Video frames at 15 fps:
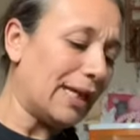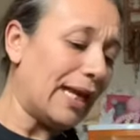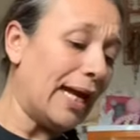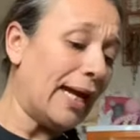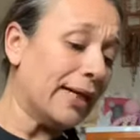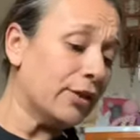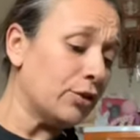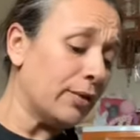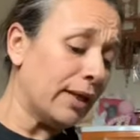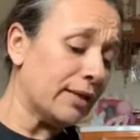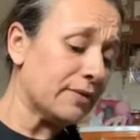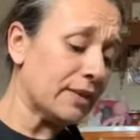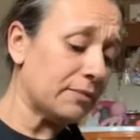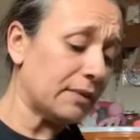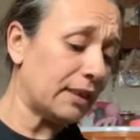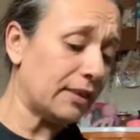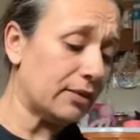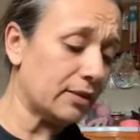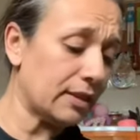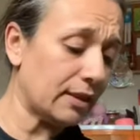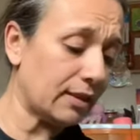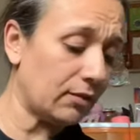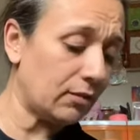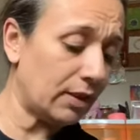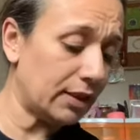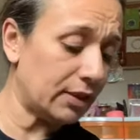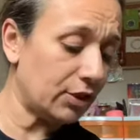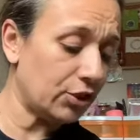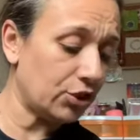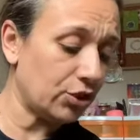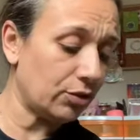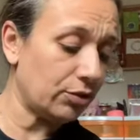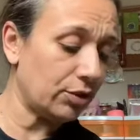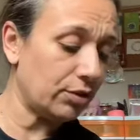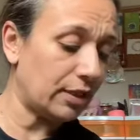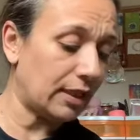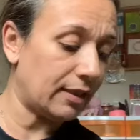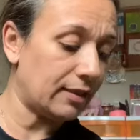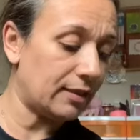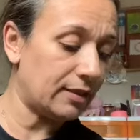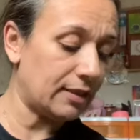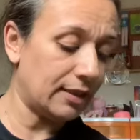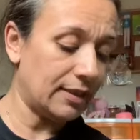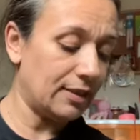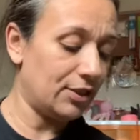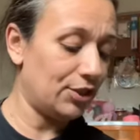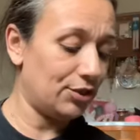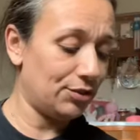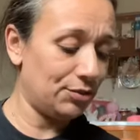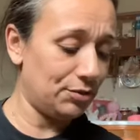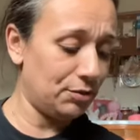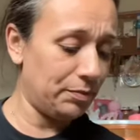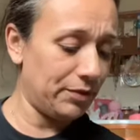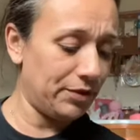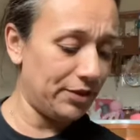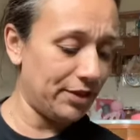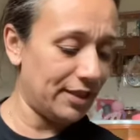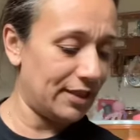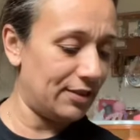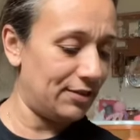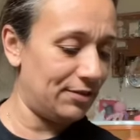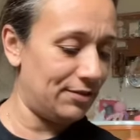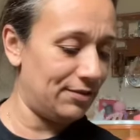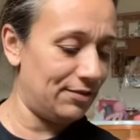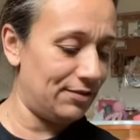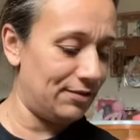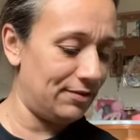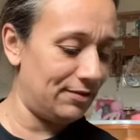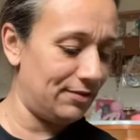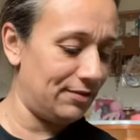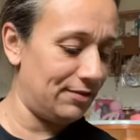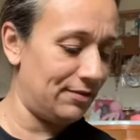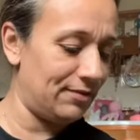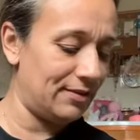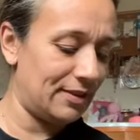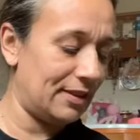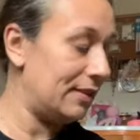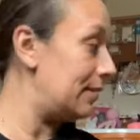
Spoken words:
I do have something else that I wanted to show you guys. Super cute.